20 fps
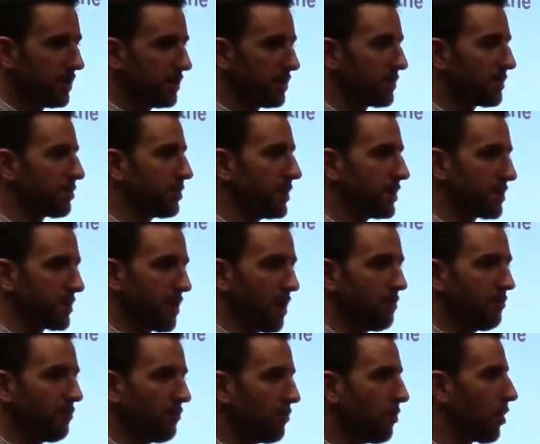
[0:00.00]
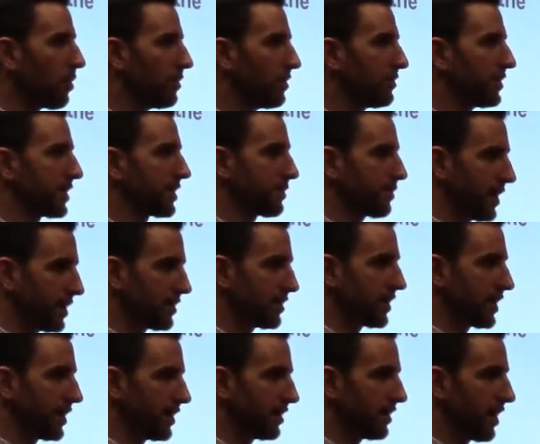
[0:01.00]
there's been some form of
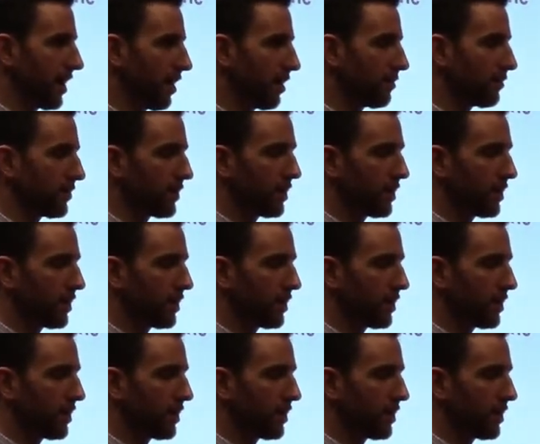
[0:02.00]
expensing in there.